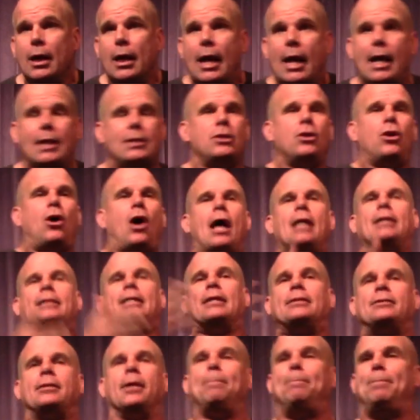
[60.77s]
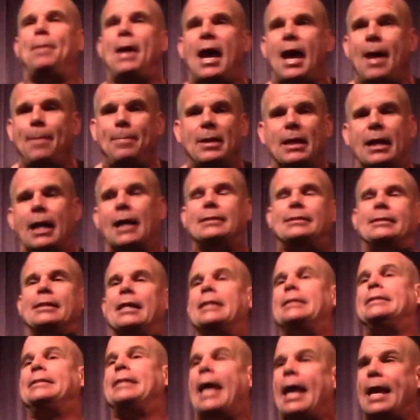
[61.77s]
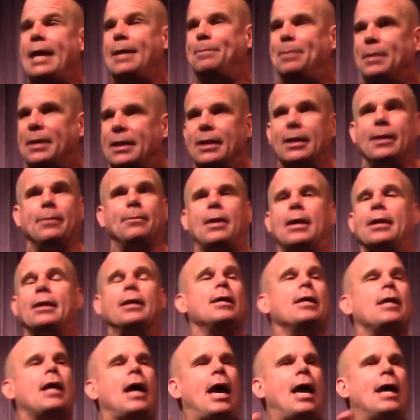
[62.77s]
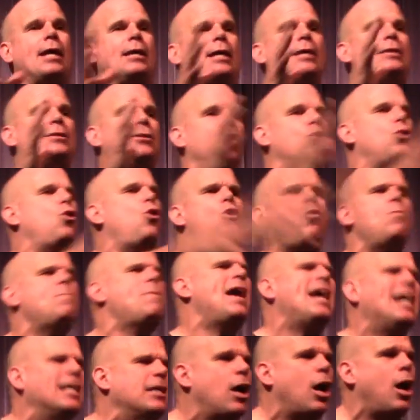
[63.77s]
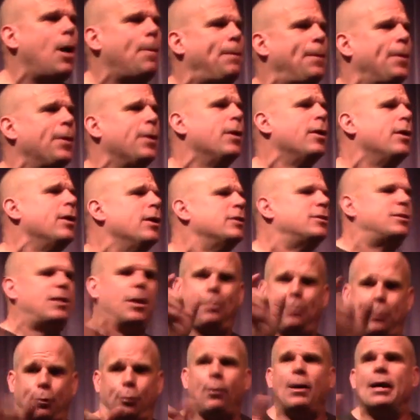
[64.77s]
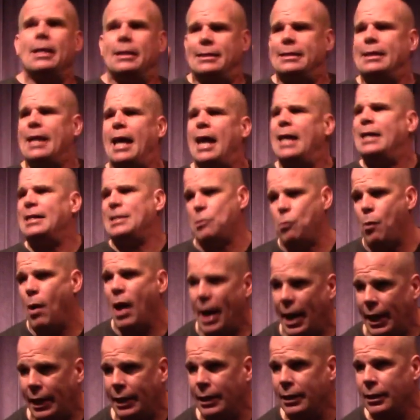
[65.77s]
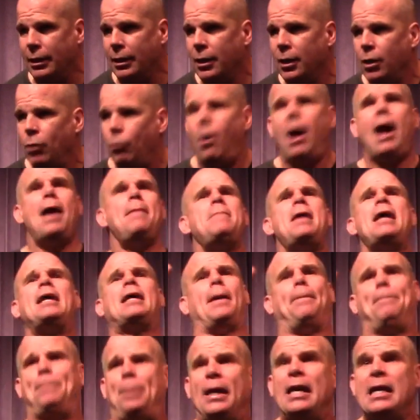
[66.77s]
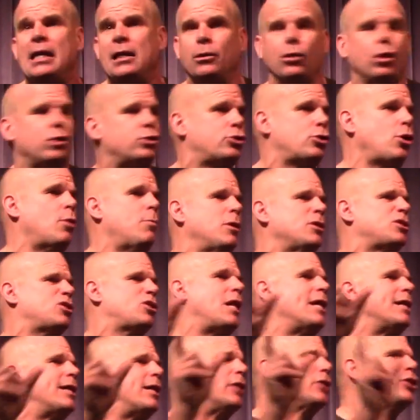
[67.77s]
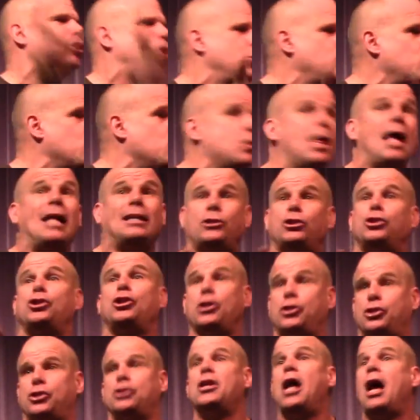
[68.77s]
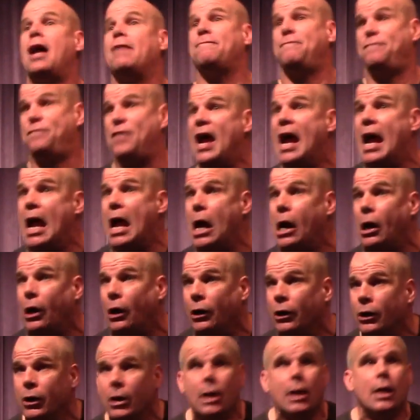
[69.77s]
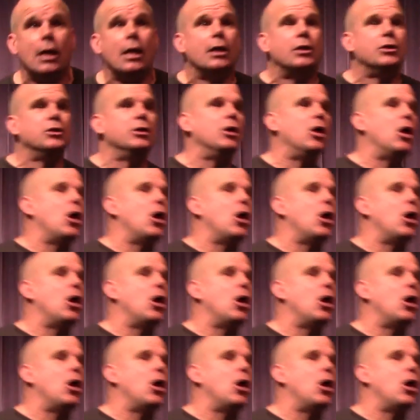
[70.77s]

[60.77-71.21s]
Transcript: And, you know, I'd get to baby and I'd say baby. And I'm like, and you know, who made up the print anyway? Why make a P look so much like a Q? That's just not fair, you